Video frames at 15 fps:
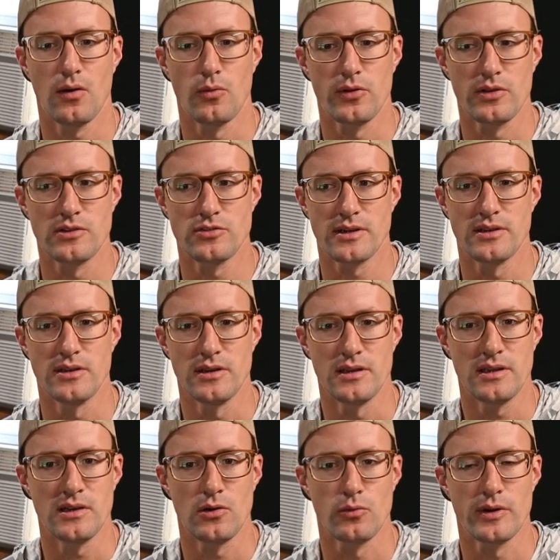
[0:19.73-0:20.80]
really tried to,
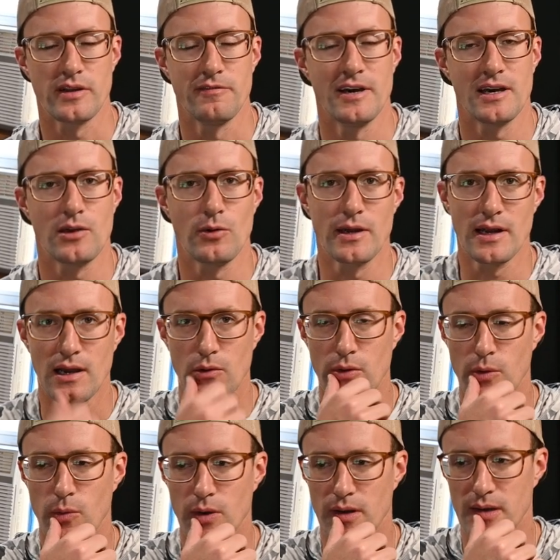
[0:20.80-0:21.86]
reevaluate how we
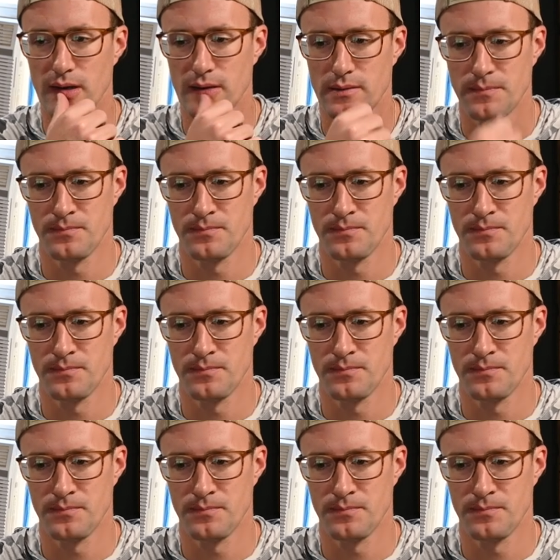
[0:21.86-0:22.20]
want to